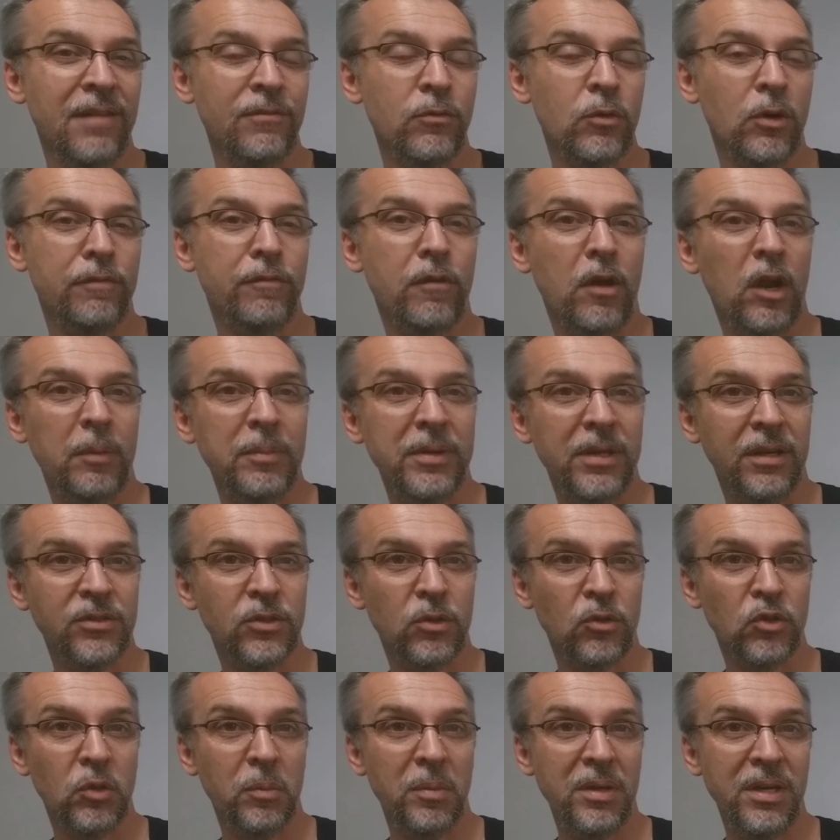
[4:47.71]
If you want to follow me on
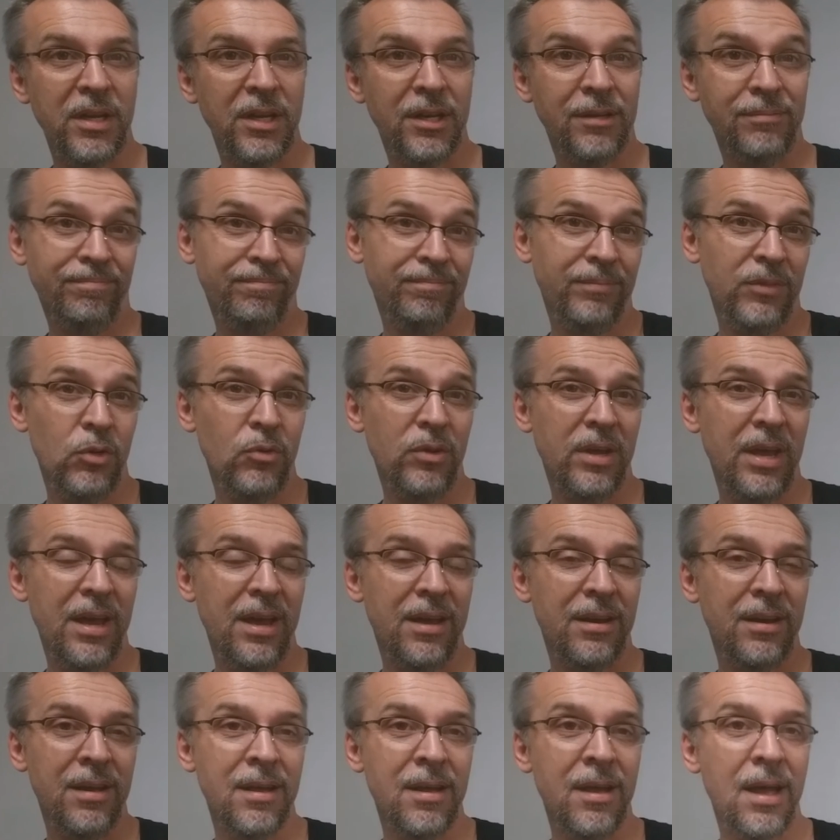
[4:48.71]
social media, you
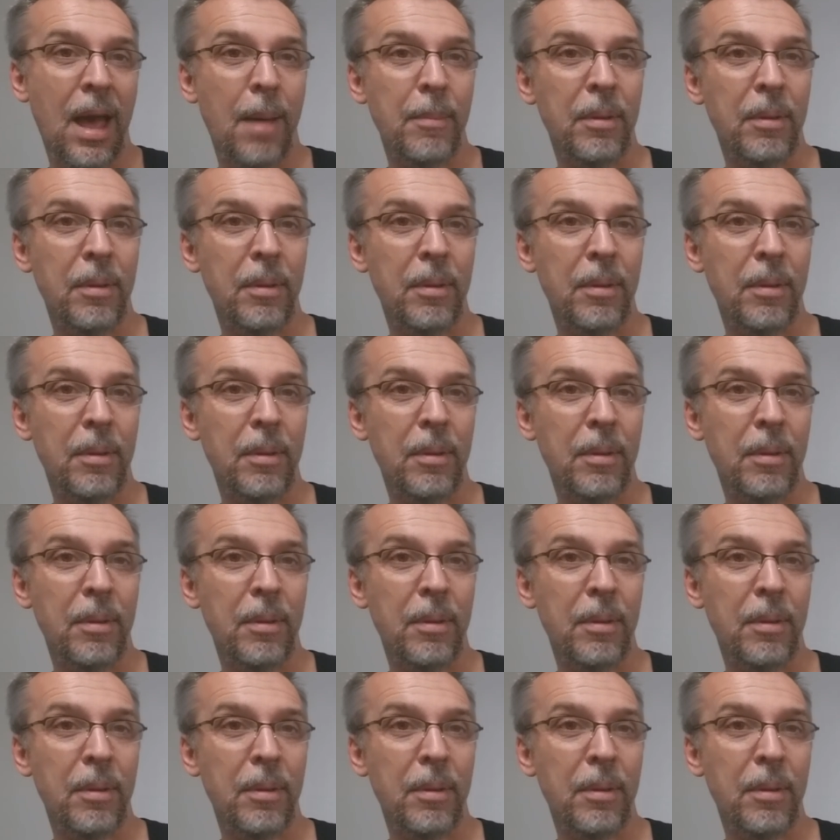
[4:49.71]
can.